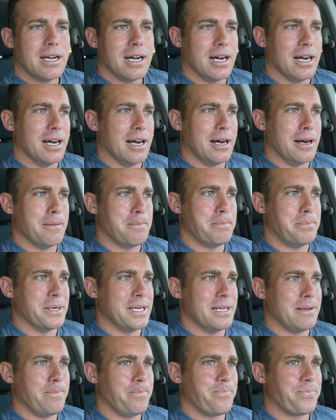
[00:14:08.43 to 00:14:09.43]
Um,
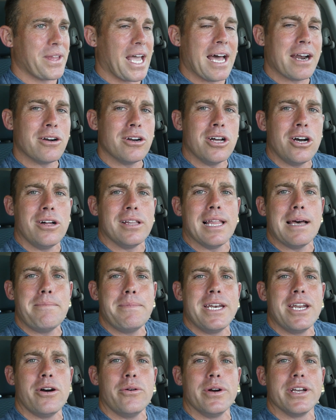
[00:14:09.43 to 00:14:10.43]
but I don't know. Let
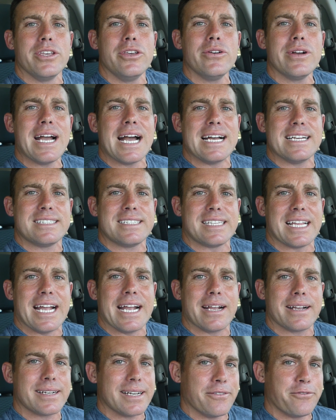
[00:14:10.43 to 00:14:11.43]
me know what you guys think.